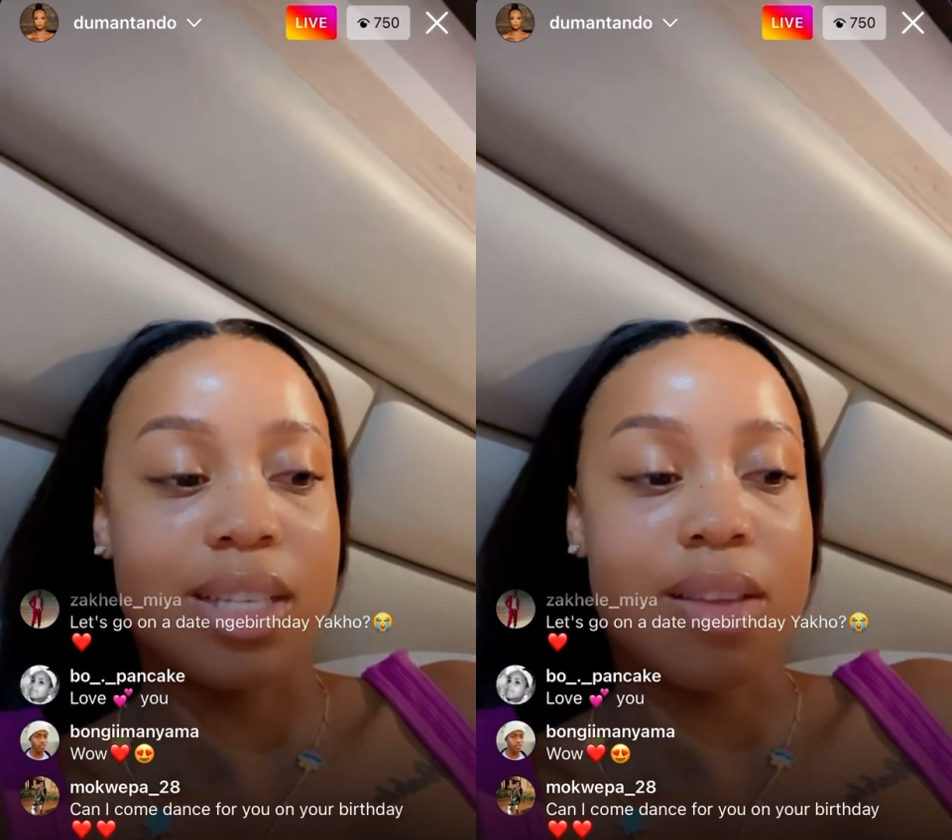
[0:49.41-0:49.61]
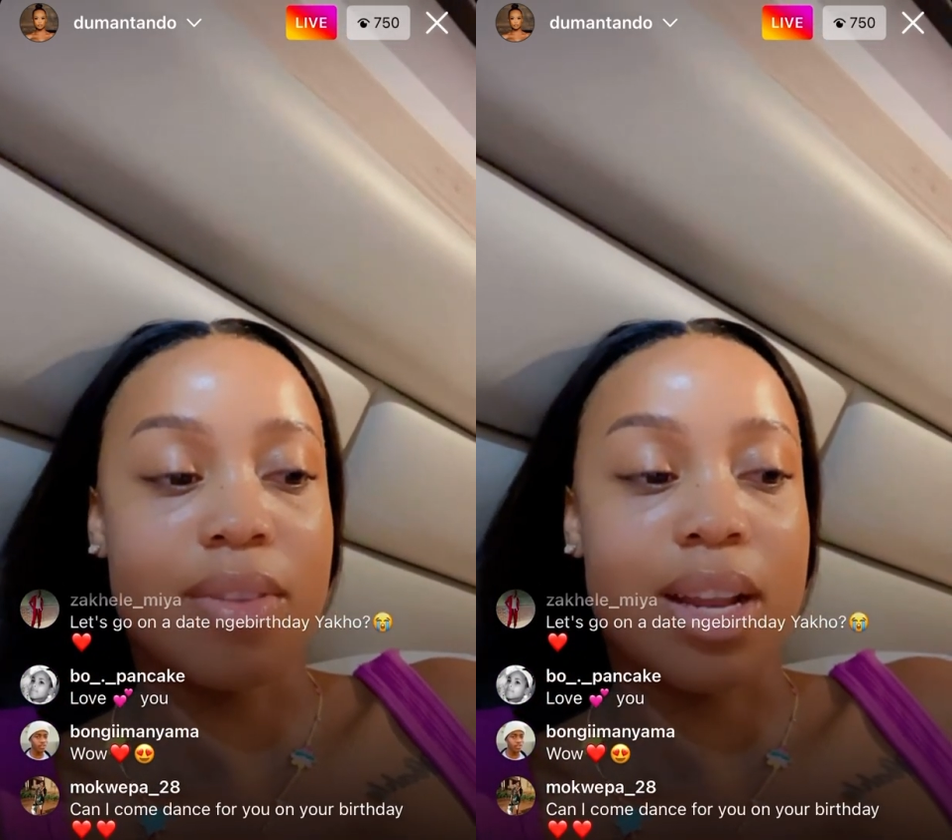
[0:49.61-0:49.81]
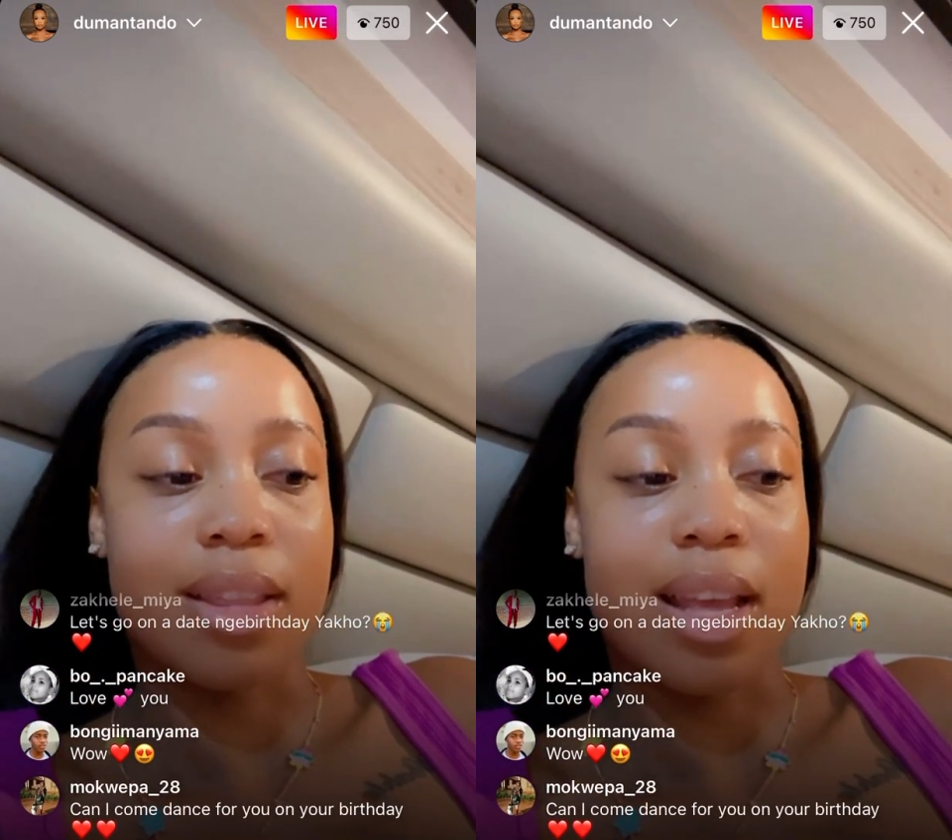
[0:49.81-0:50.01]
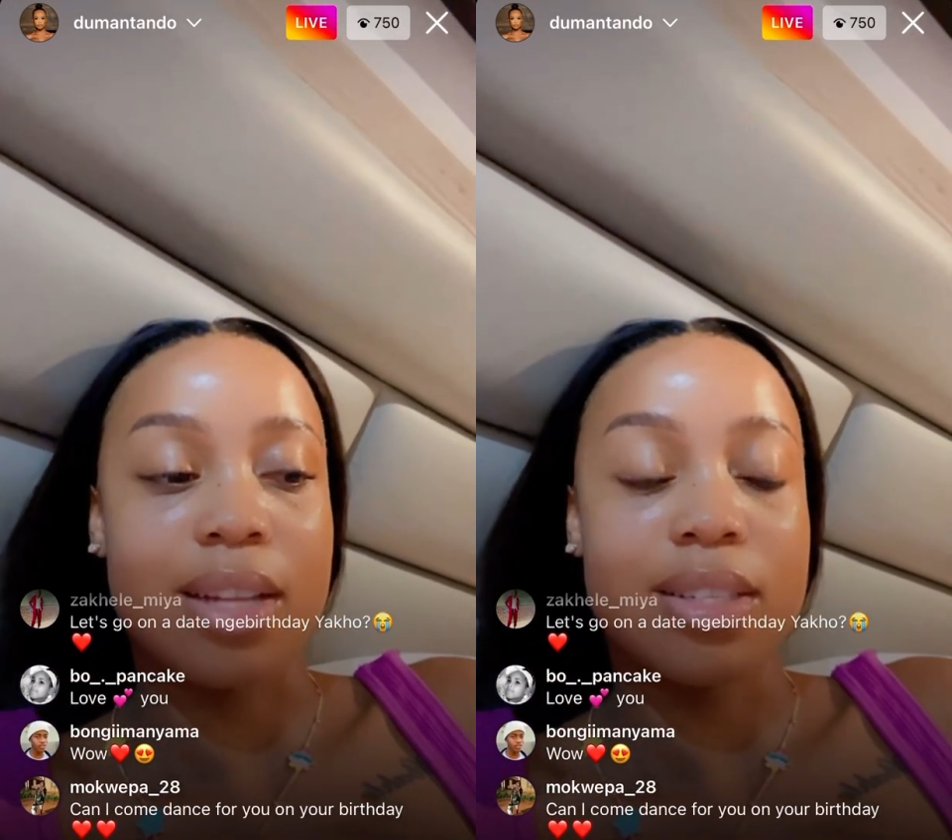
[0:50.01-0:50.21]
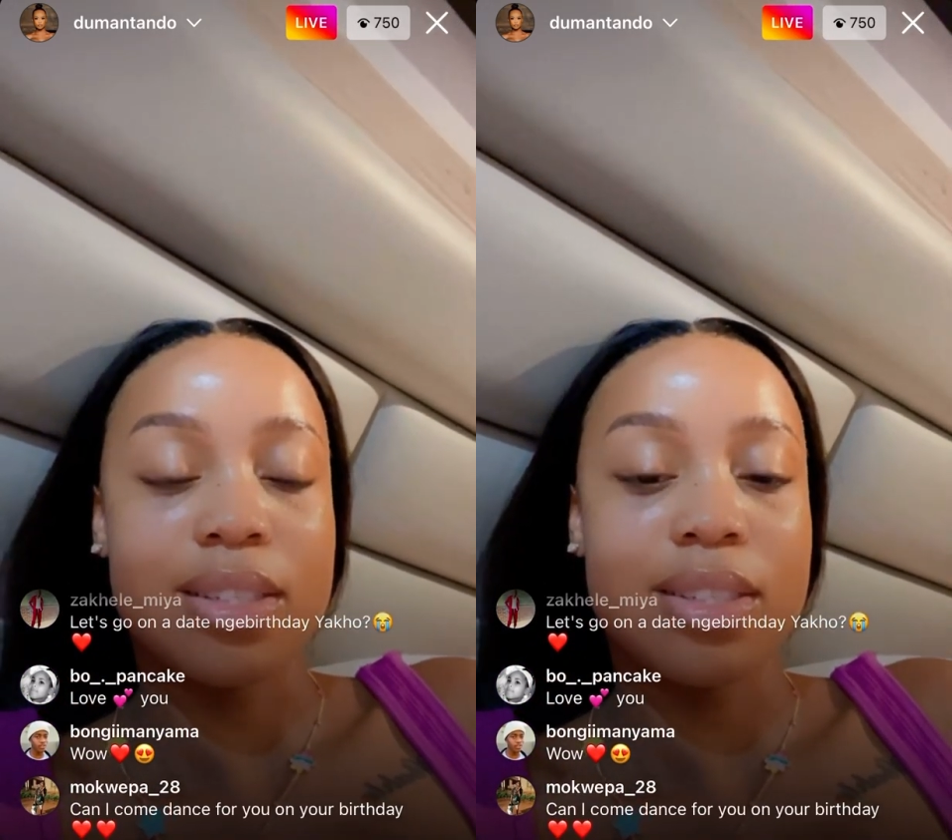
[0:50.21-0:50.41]
something like
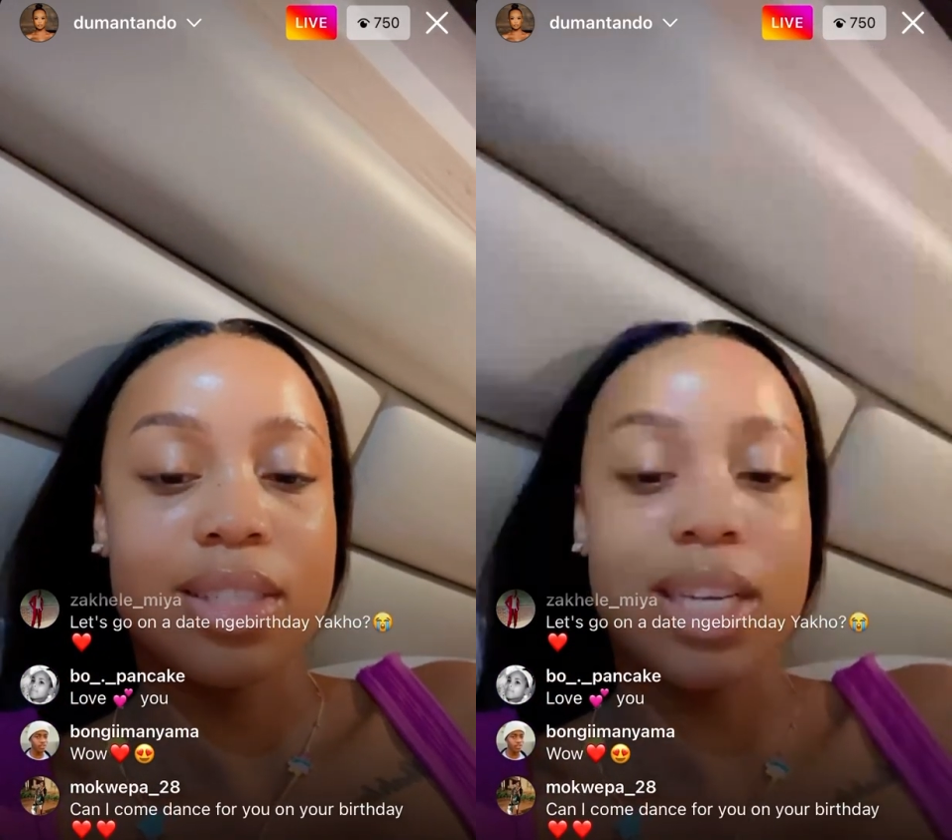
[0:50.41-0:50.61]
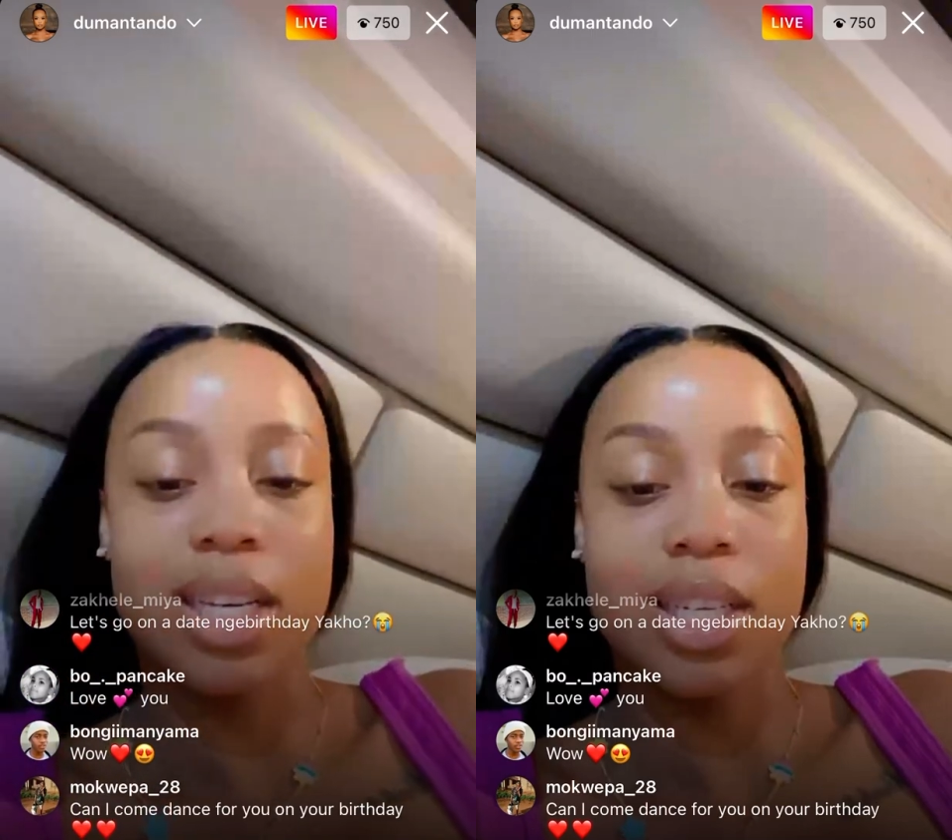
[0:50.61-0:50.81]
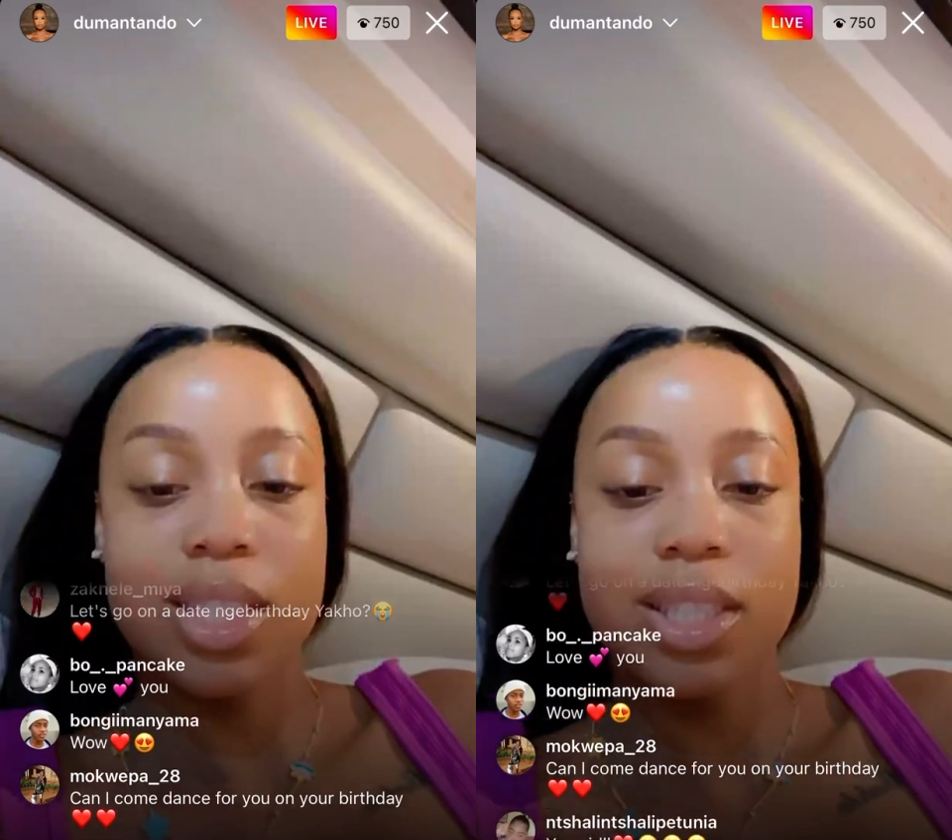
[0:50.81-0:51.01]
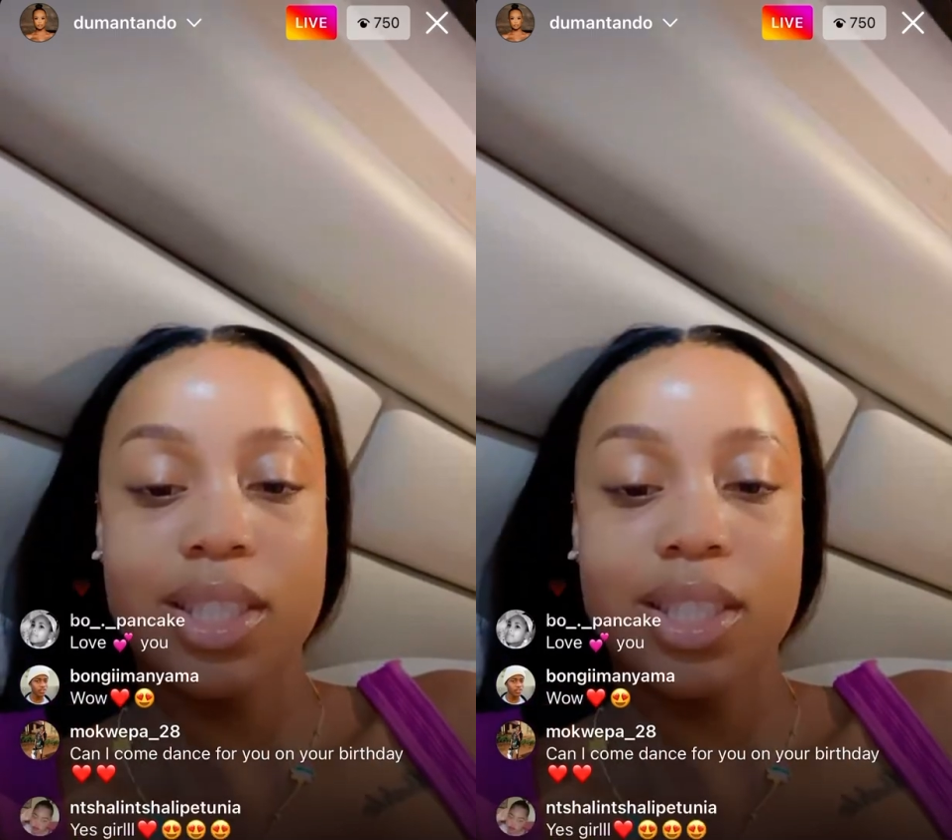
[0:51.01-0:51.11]
that. Yeah.